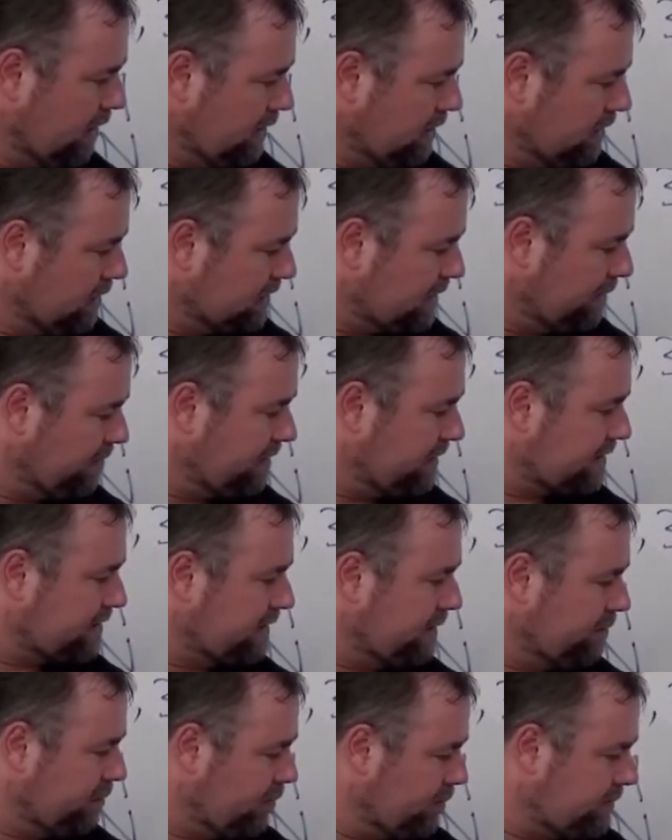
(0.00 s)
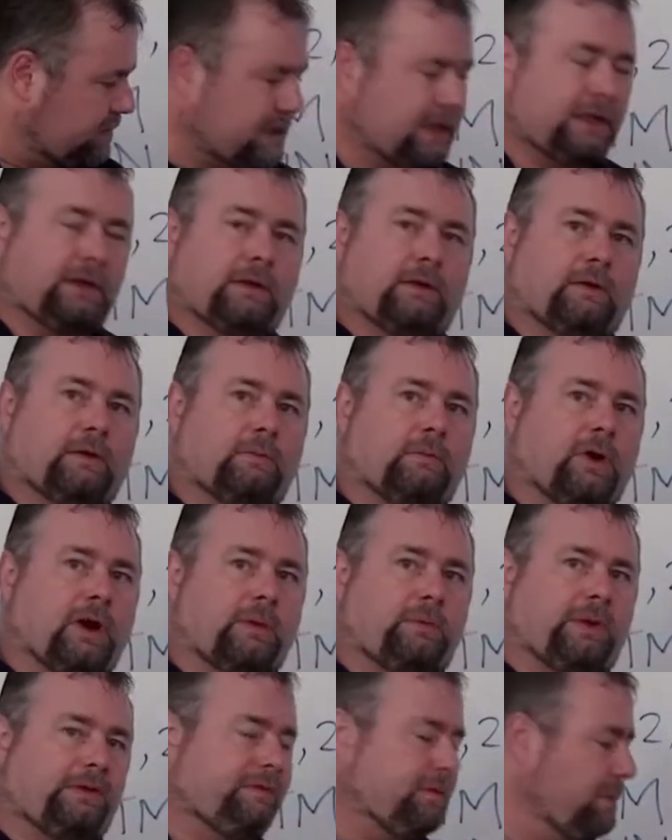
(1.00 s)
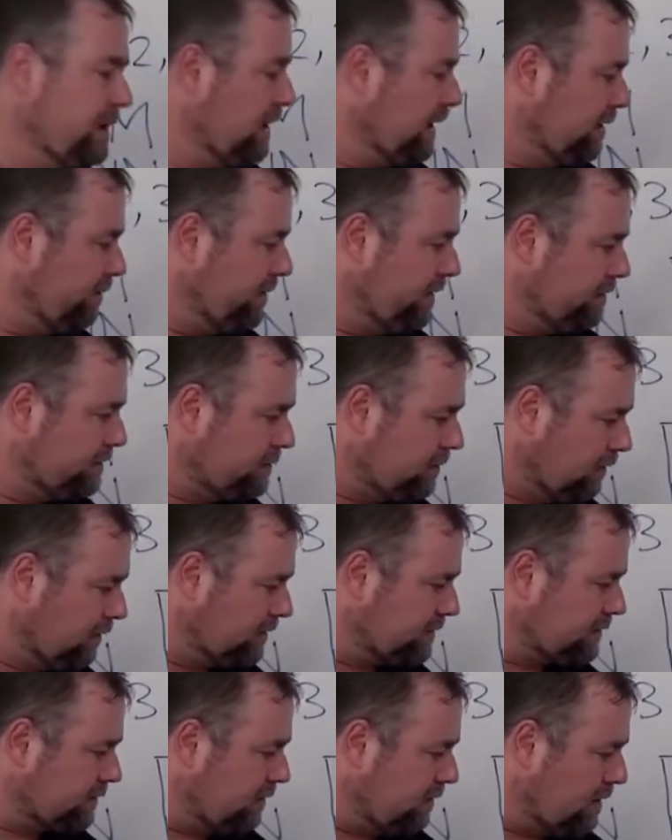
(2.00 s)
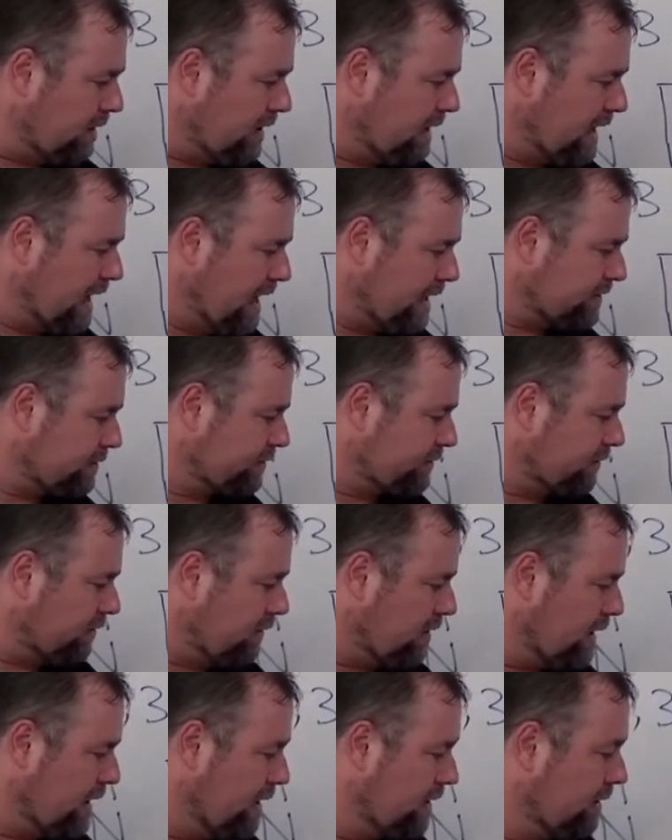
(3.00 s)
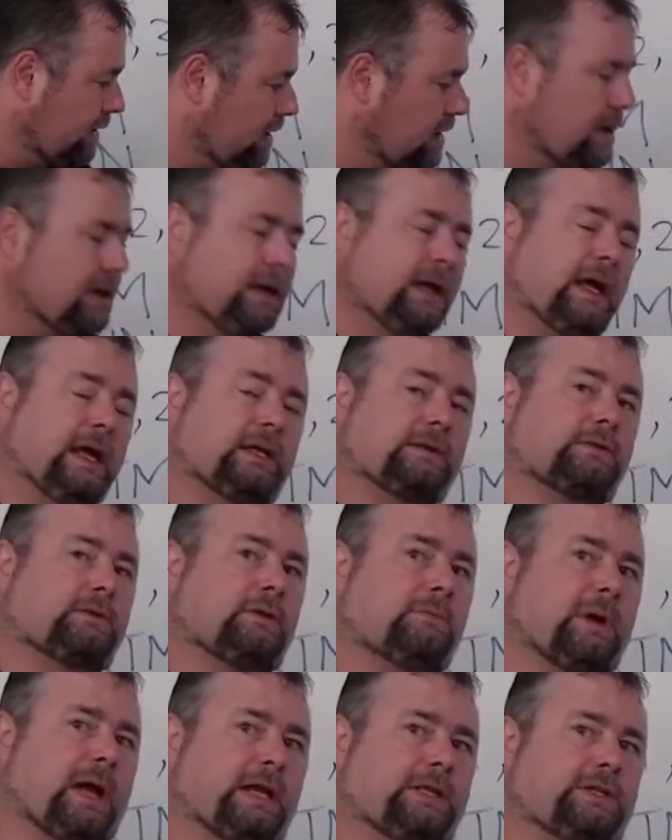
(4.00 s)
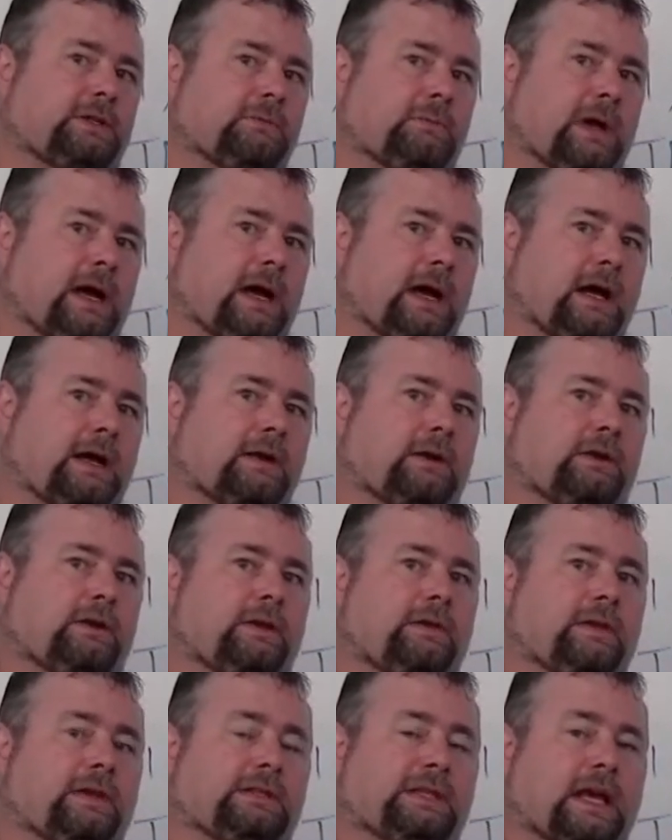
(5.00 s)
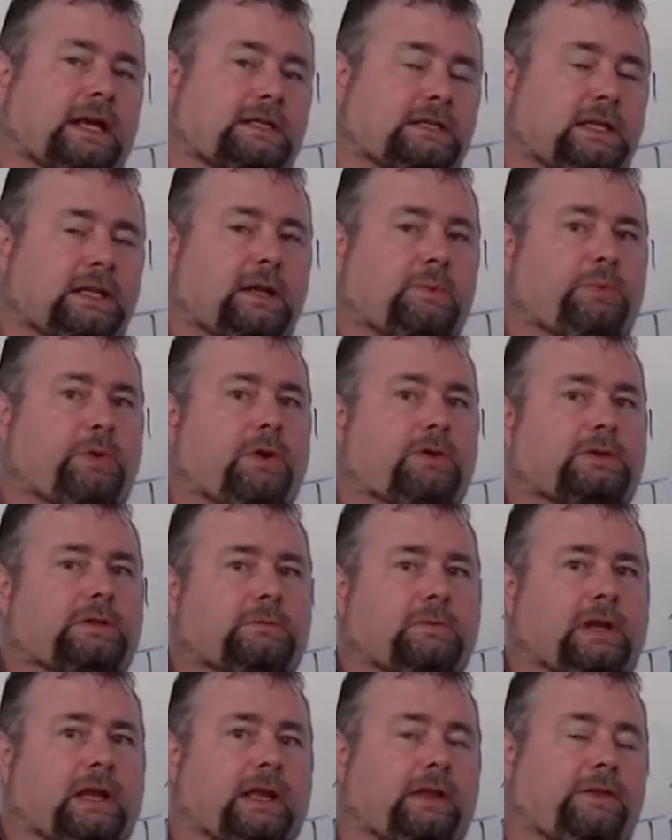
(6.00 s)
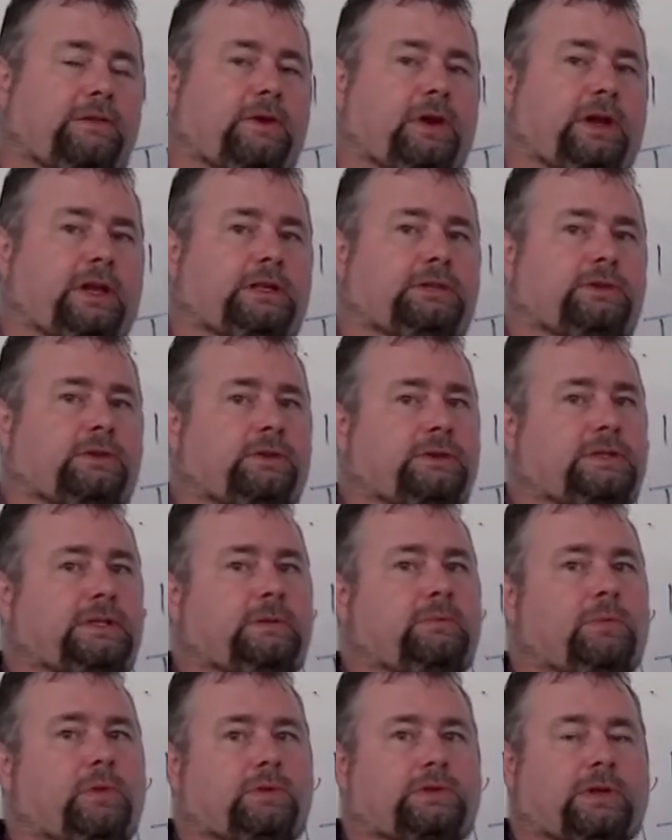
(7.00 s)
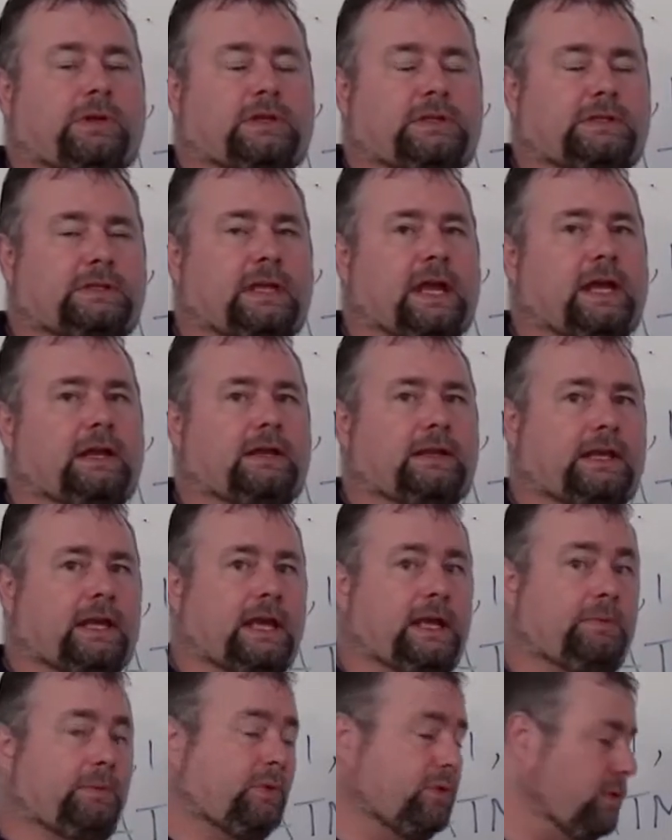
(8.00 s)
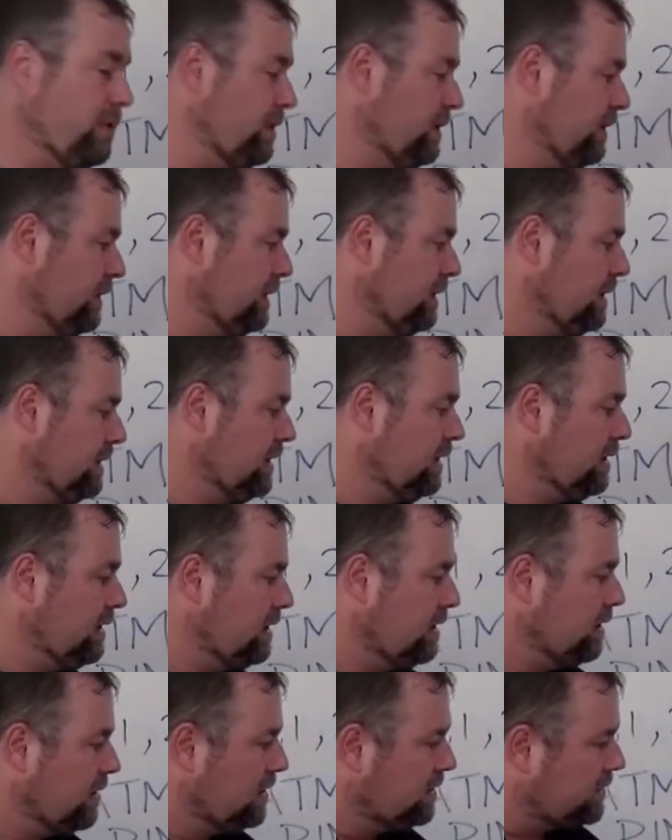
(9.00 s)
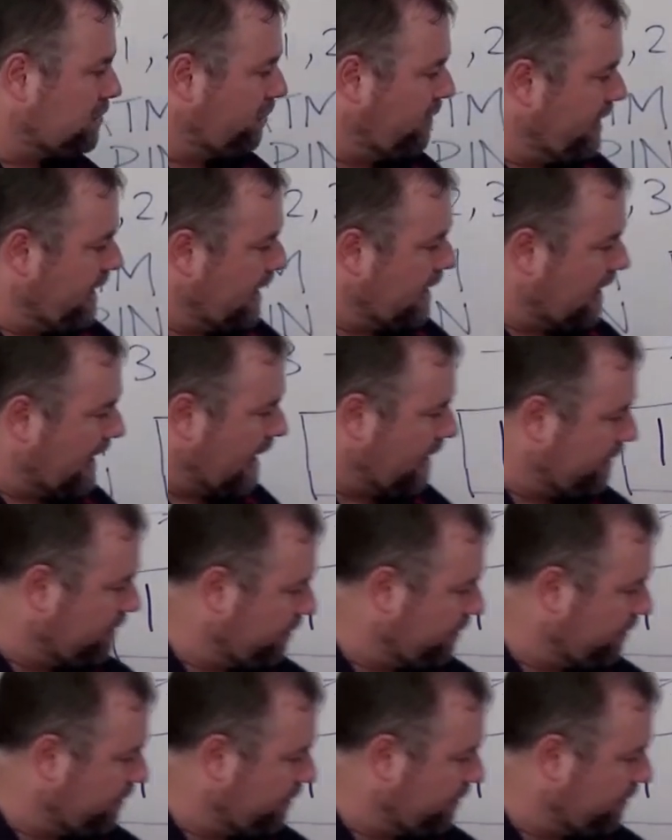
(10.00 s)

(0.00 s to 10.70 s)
Some of the symbols that you might be familiar with, $, hash sign, exclamation mark. There's actually approximately 32 symbols on a standard keyboard. So we now add